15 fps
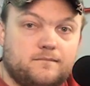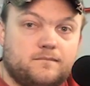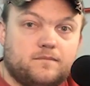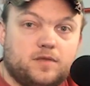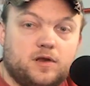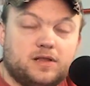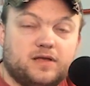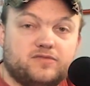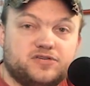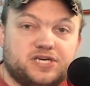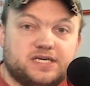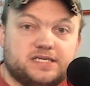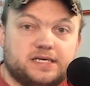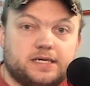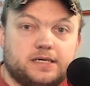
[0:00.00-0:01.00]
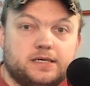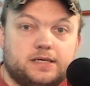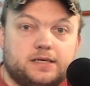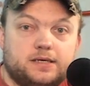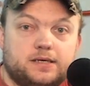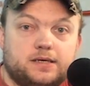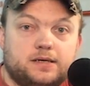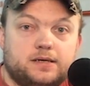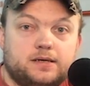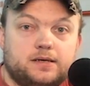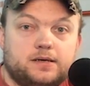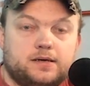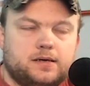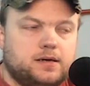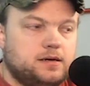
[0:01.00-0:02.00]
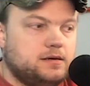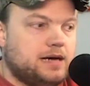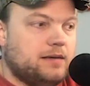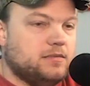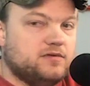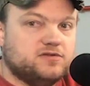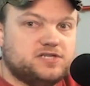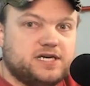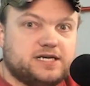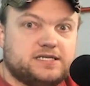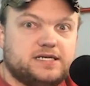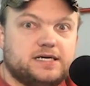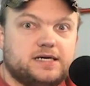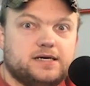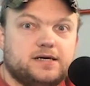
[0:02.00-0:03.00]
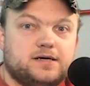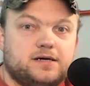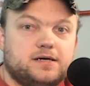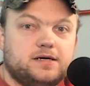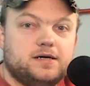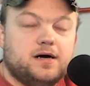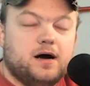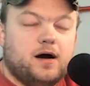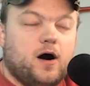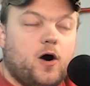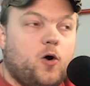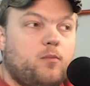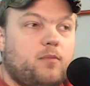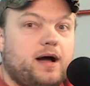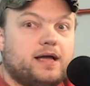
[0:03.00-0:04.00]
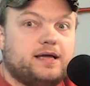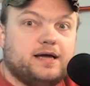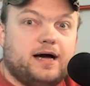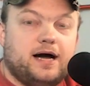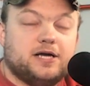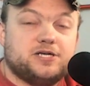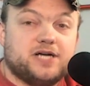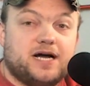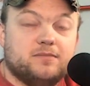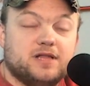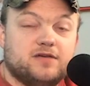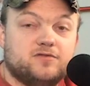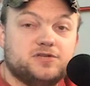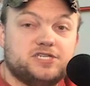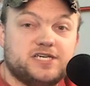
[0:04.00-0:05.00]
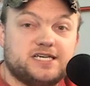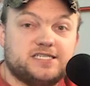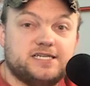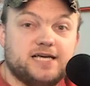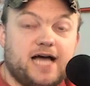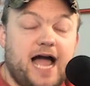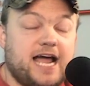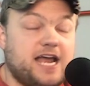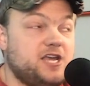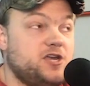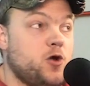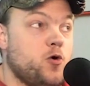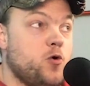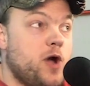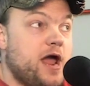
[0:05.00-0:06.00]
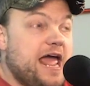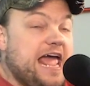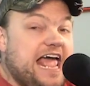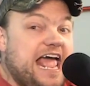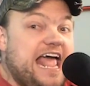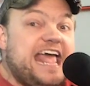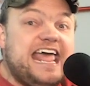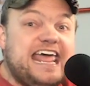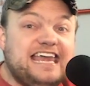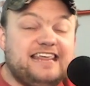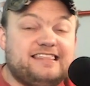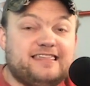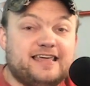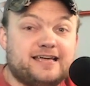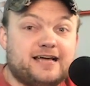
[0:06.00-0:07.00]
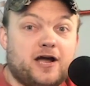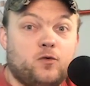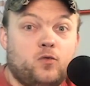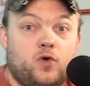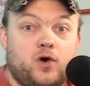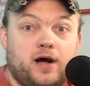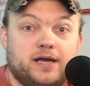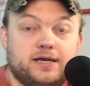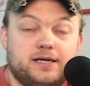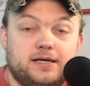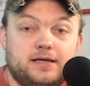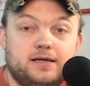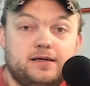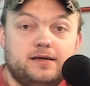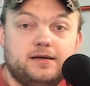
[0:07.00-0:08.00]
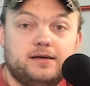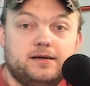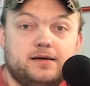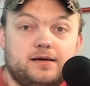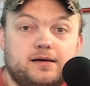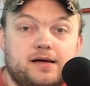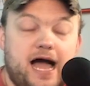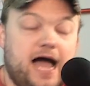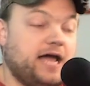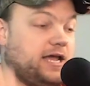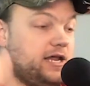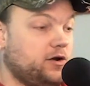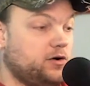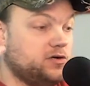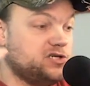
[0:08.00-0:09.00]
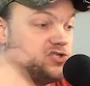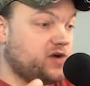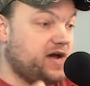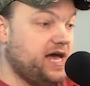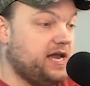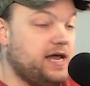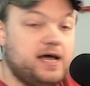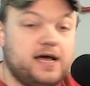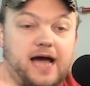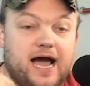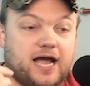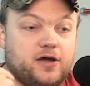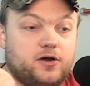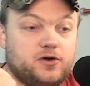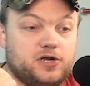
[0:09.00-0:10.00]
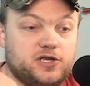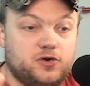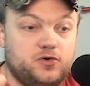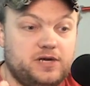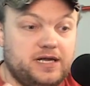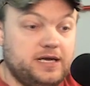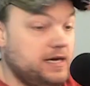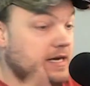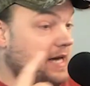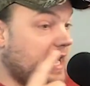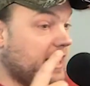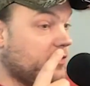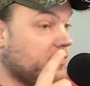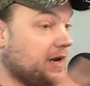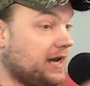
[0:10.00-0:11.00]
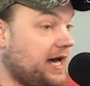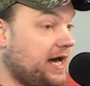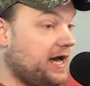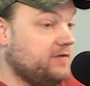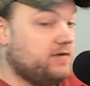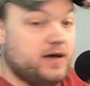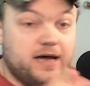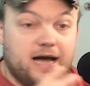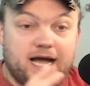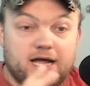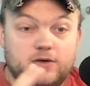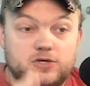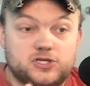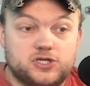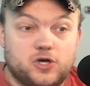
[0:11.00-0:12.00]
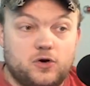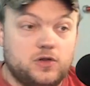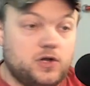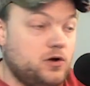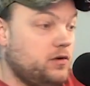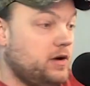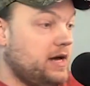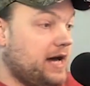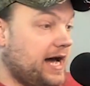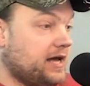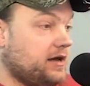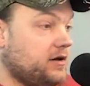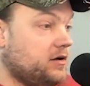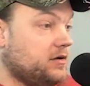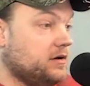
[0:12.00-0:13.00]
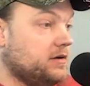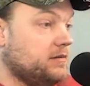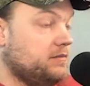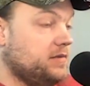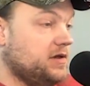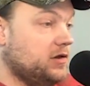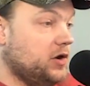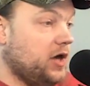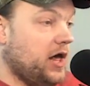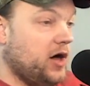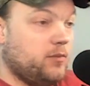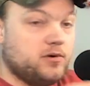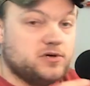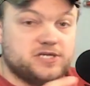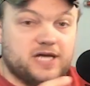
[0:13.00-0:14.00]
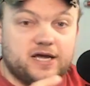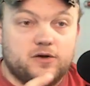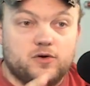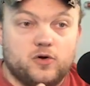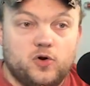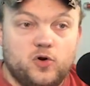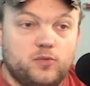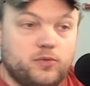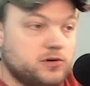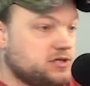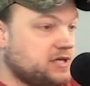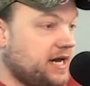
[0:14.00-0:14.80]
You're level 60. I'm level 60. Oh my gosh, I'm level 60. I can do anything I want. I can go to Strat. I can go to UD. I can go to Live. I can go to Scolo. I can go to Elbers. I can go to Ubers.